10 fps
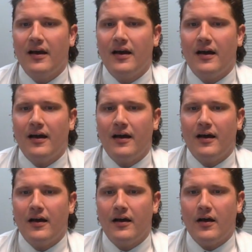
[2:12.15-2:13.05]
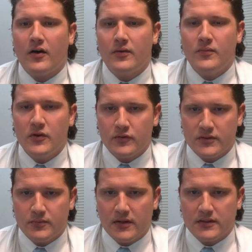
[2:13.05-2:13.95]
uh, autoimmune
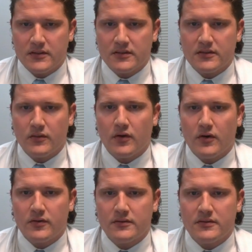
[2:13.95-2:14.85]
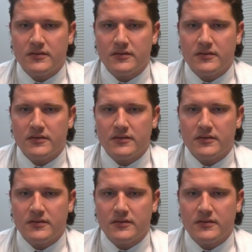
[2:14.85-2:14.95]
responses or